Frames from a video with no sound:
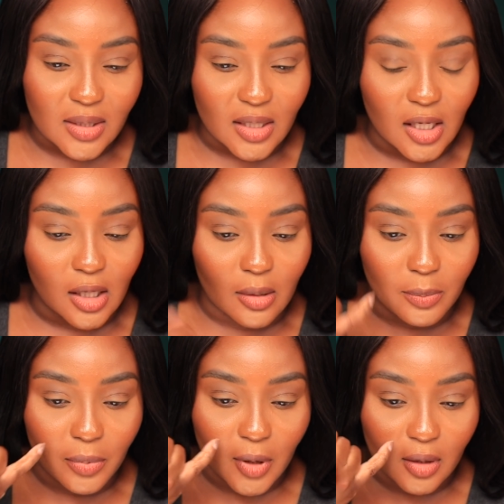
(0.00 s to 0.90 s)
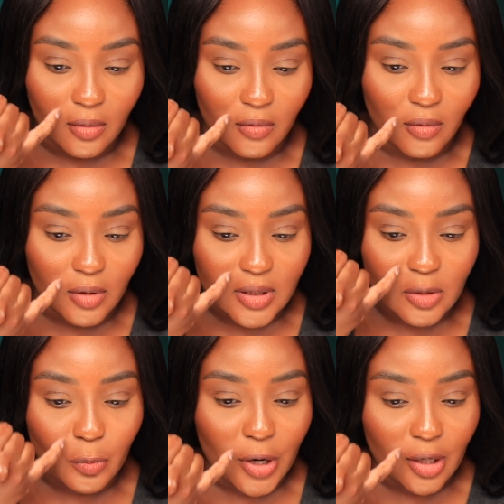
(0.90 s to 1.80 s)
deep and
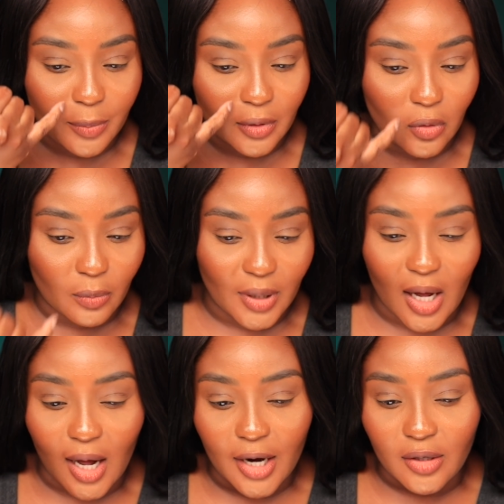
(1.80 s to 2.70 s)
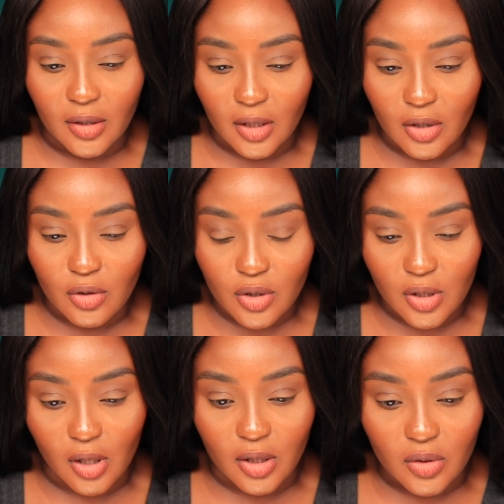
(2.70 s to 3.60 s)
spread up a little bit higher than they
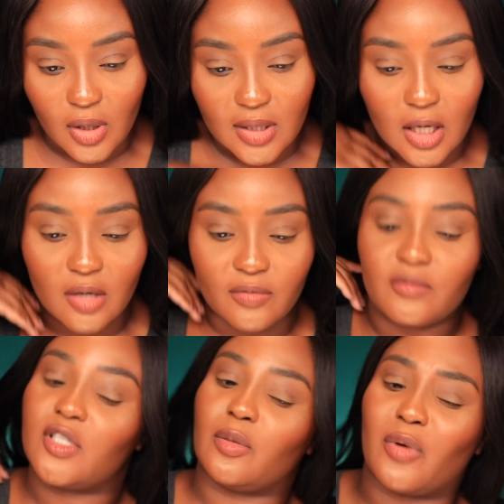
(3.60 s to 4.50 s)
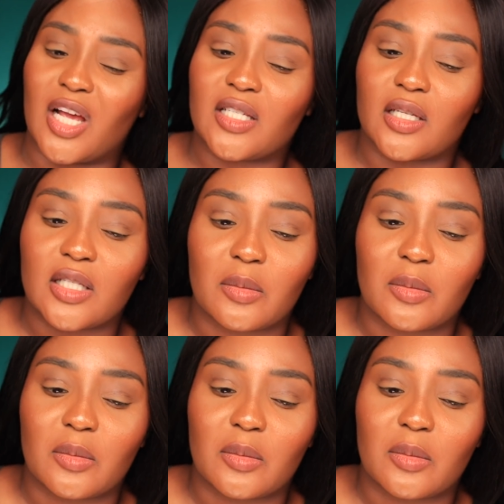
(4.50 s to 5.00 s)
usually are. So that's kind of surprising to